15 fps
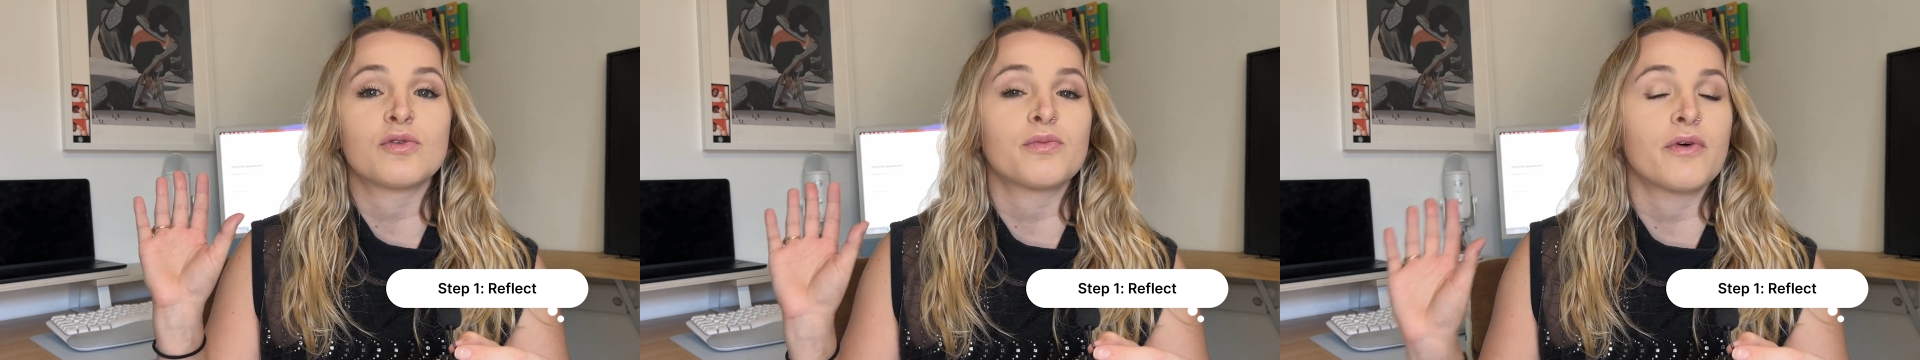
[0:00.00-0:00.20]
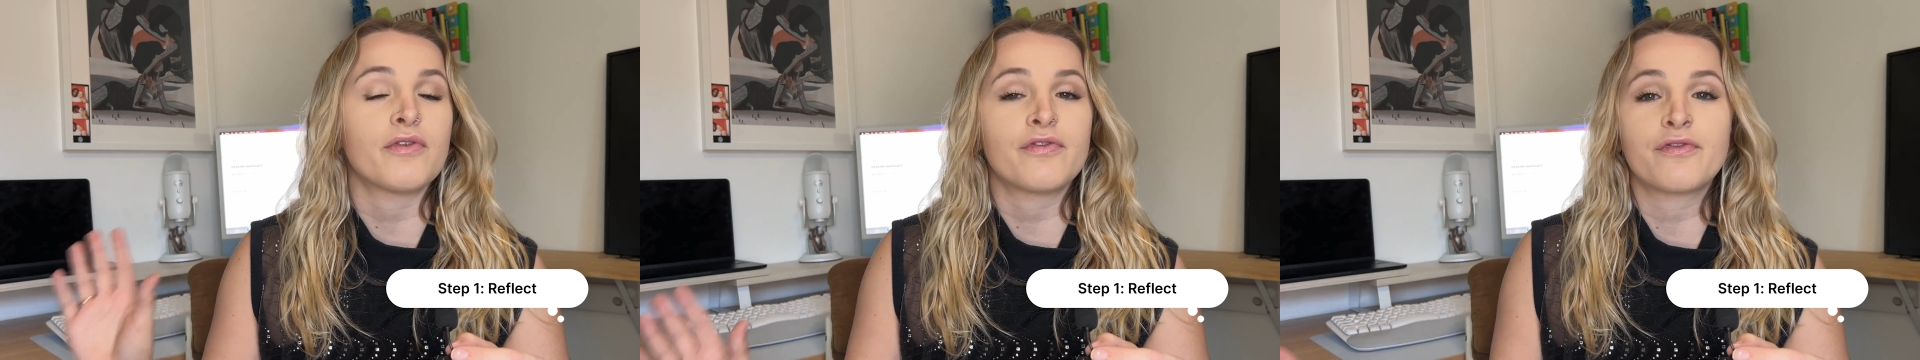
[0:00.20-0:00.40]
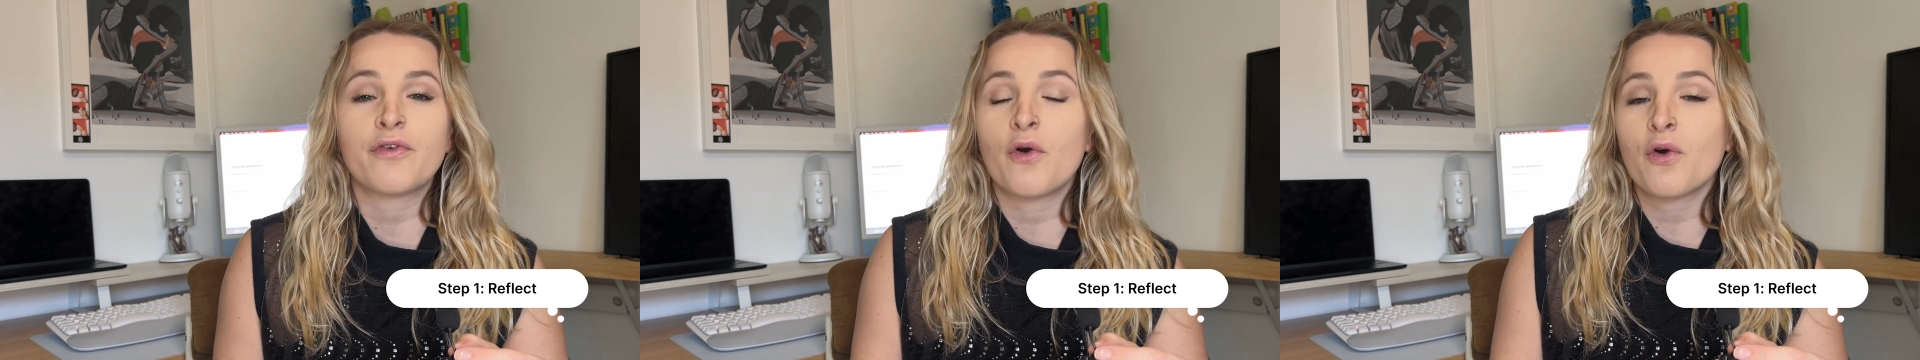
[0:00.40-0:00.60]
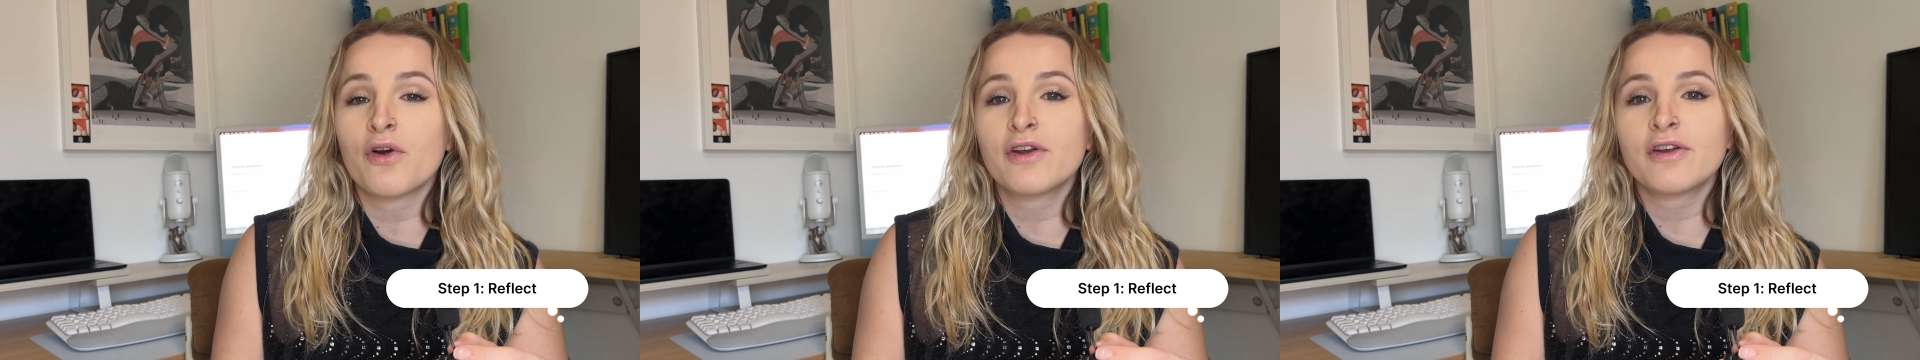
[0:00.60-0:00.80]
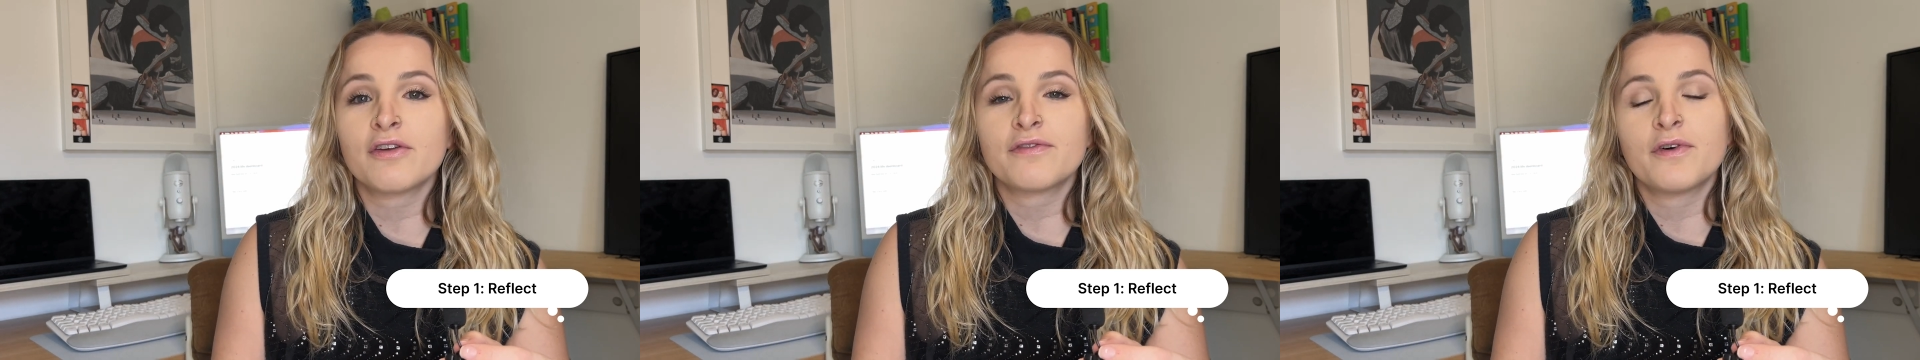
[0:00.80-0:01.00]
before
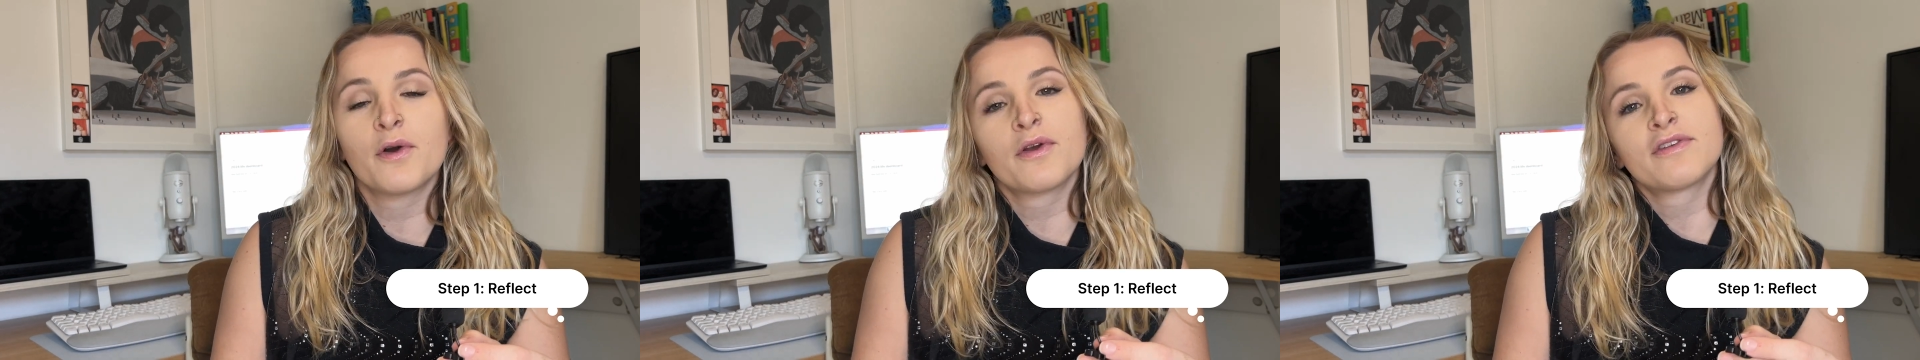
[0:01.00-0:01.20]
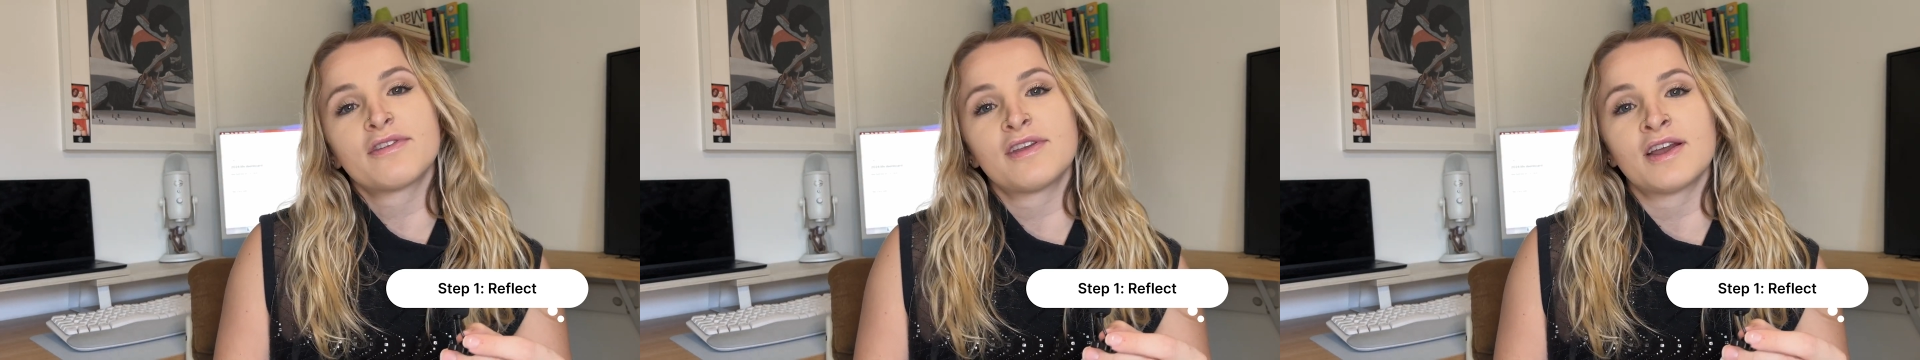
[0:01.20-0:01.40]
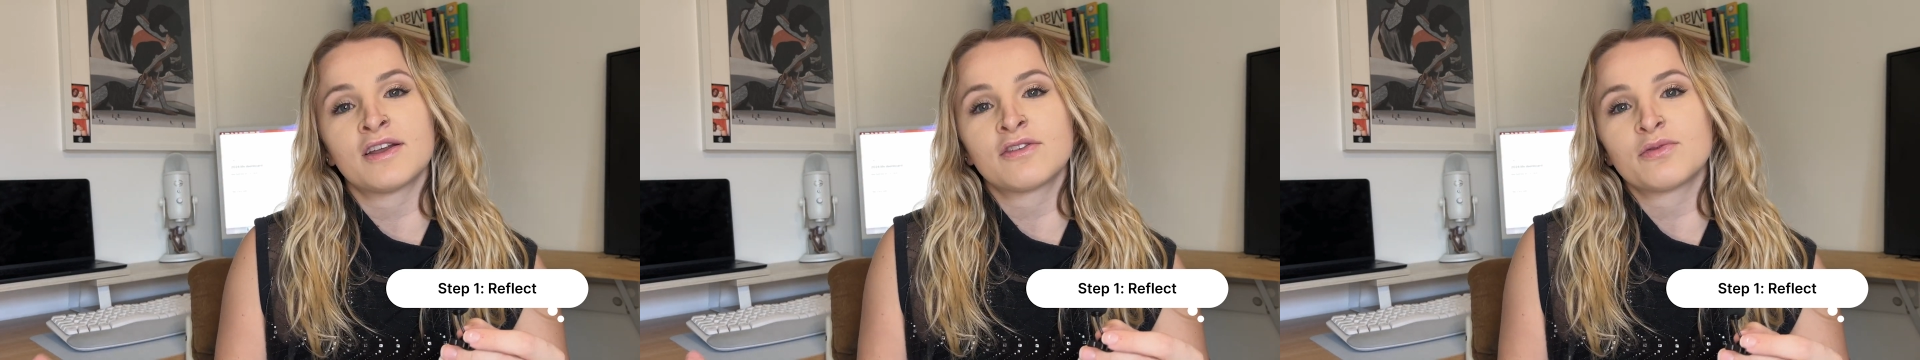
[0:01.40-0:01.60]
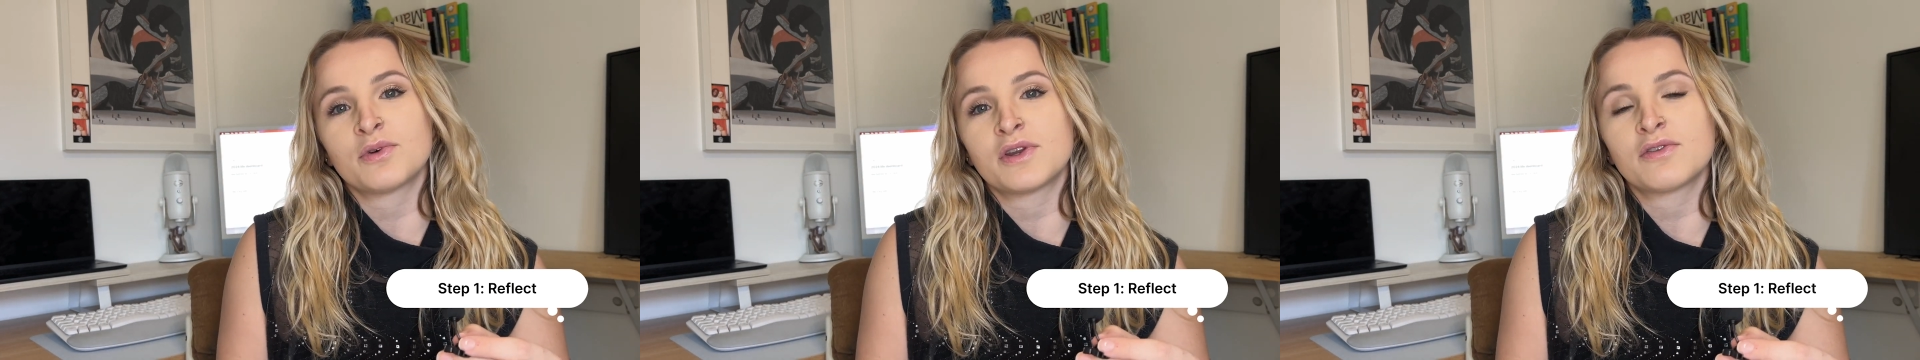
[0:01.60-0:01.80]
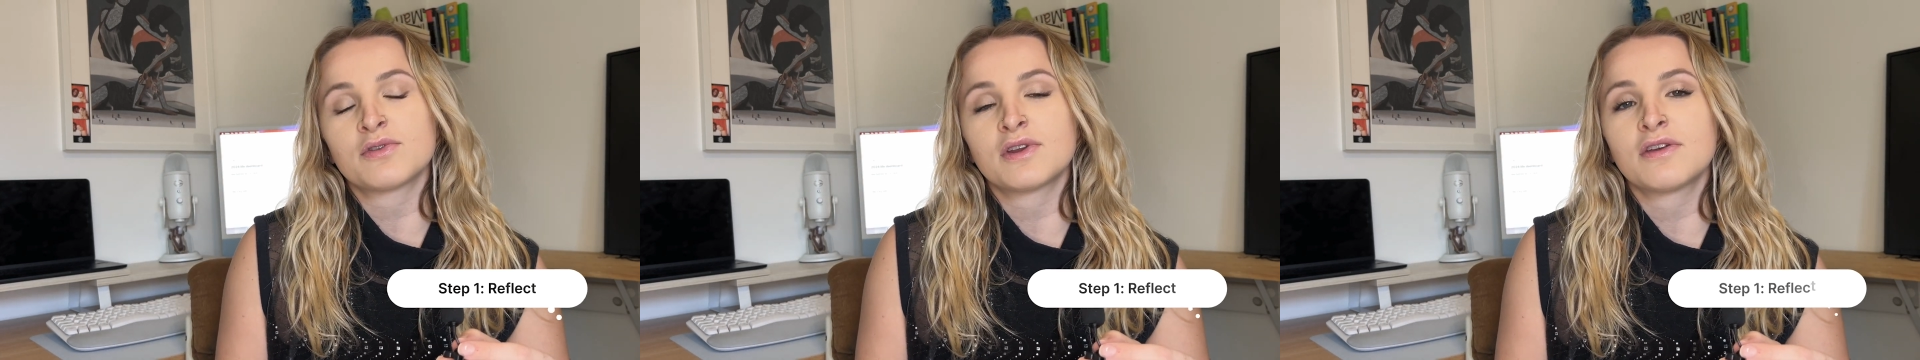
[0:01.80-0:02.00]
you're focusing on
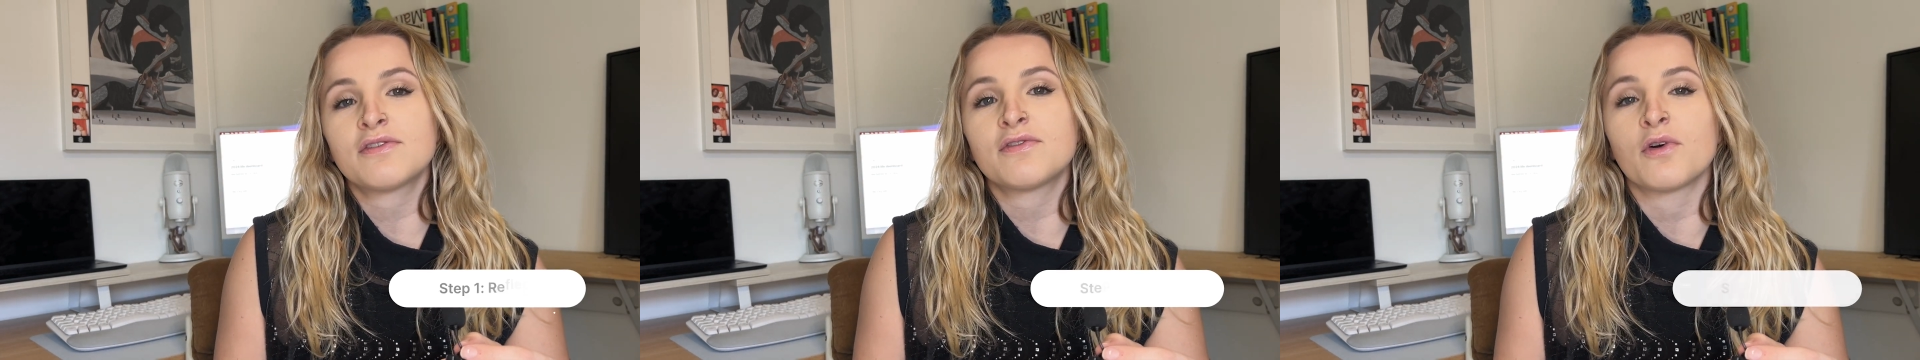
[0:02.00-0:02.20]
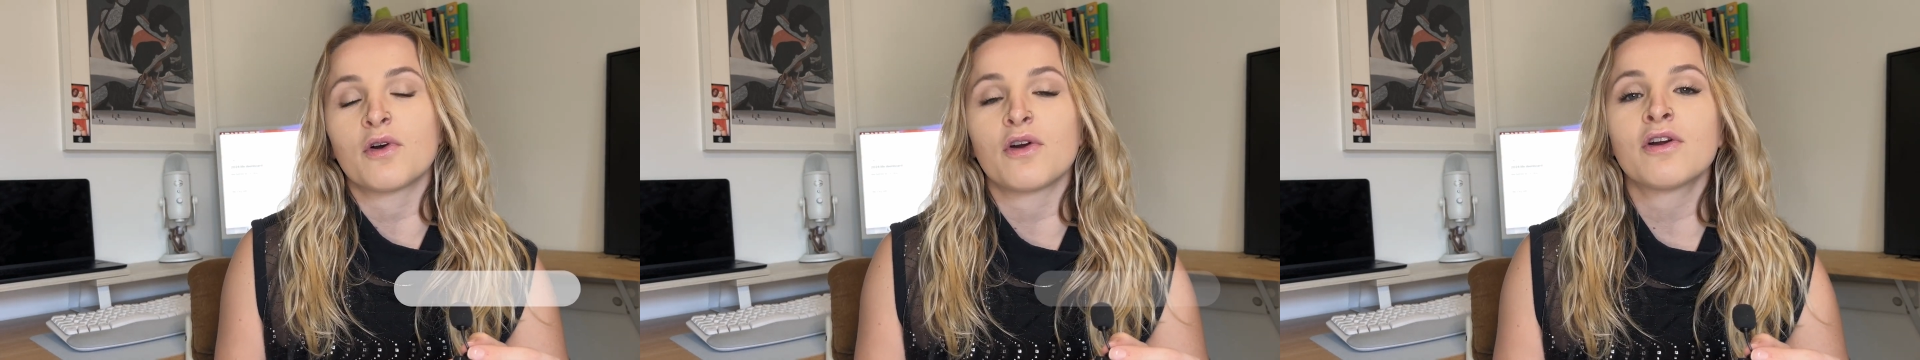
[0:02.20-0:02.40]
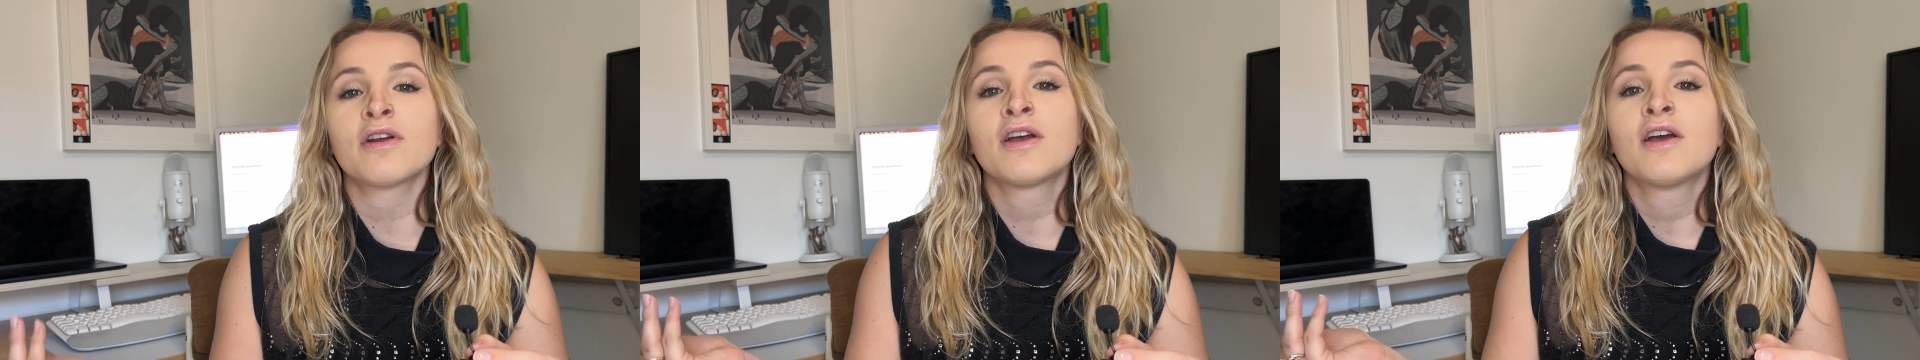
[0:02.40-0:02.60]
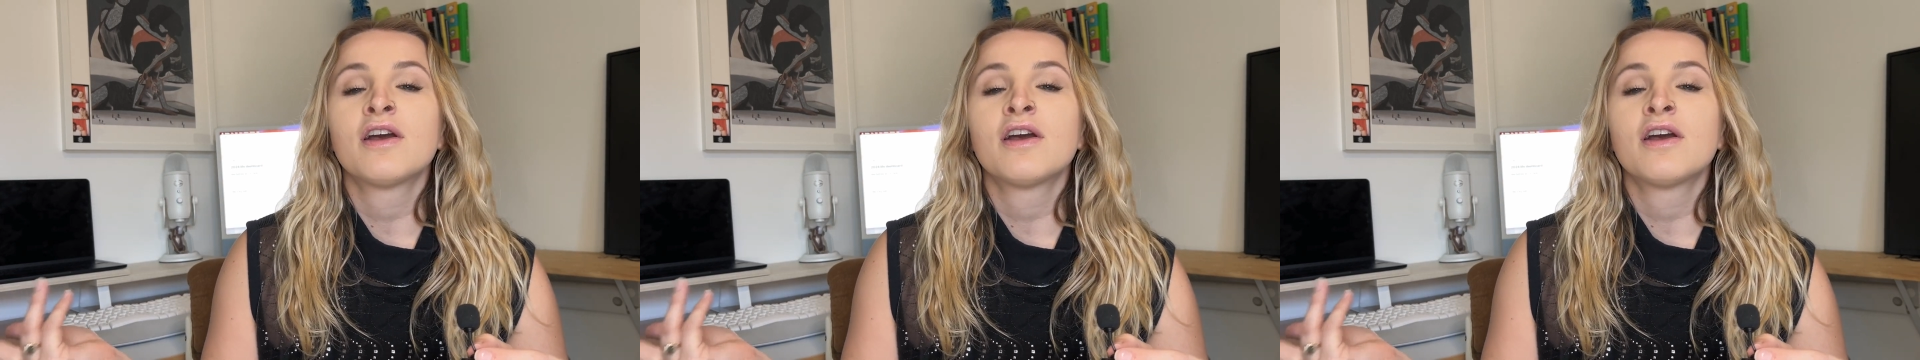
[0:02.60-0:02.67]
2024,